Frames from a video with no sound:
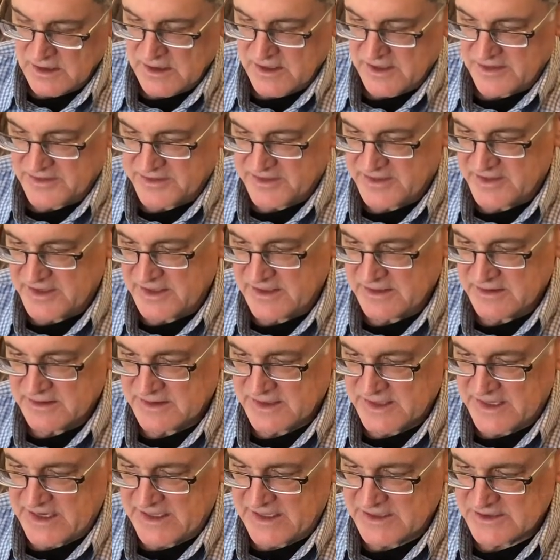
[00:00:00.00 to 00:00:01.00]
A thin
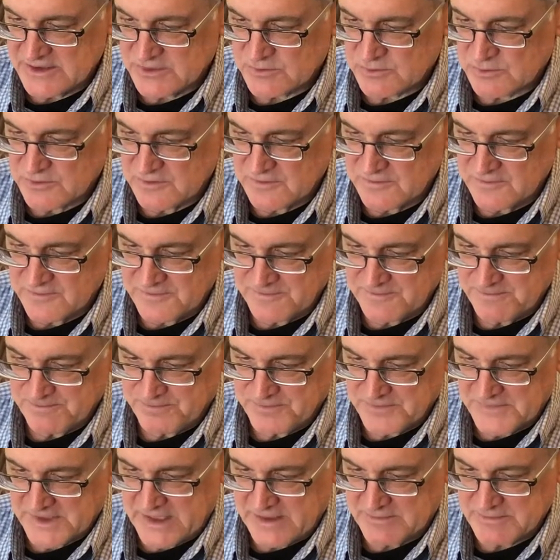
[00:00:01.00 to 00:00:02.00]
thatch roof
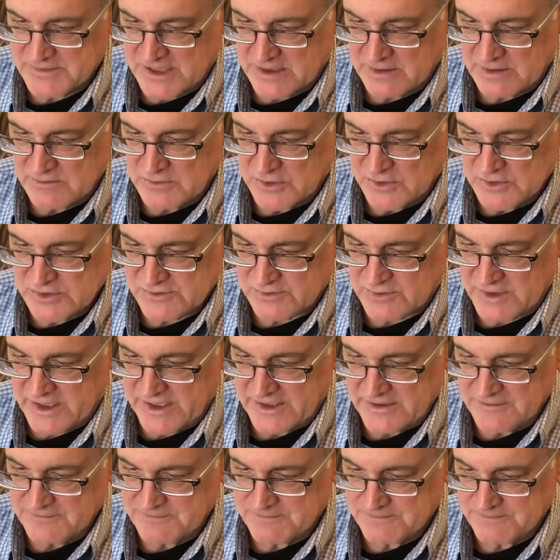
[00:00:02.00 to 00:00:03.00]
kept out most rain.